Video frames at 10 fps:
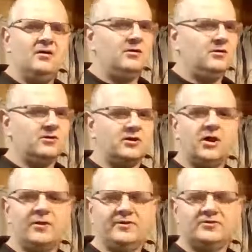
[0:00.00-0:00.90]
Oh, they're
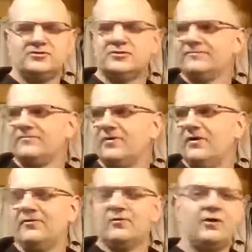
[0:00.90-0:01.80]
garbage.
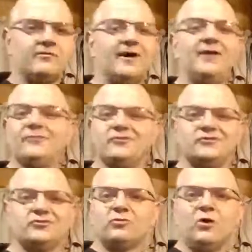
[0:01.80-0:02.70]
So they're all right for
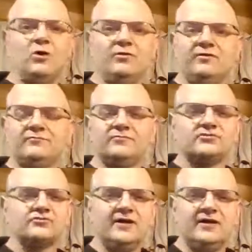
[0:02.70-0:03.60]
just rolling
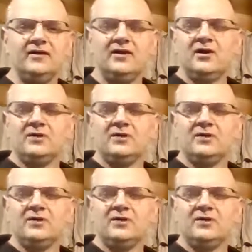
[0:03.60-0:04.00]
straight.